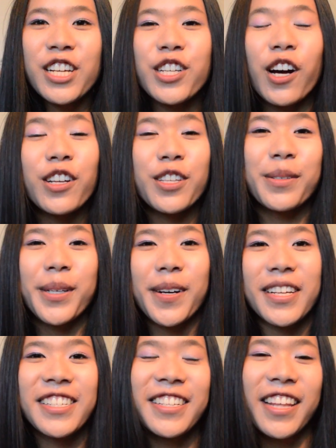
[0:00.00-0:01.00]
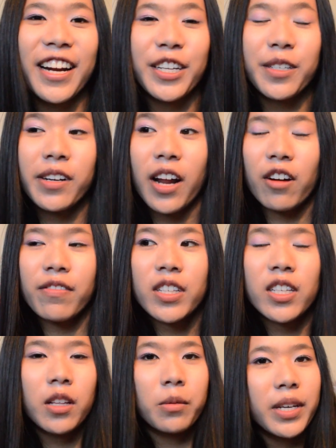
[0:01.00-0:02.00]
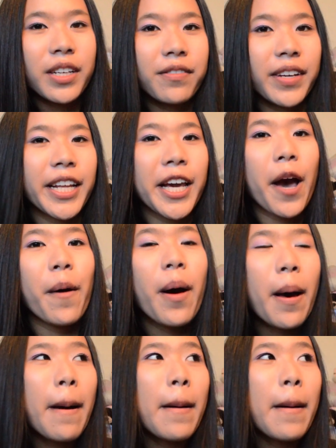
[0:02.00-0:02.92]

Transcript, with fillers: She also requested that I do an Outfits of the Week video,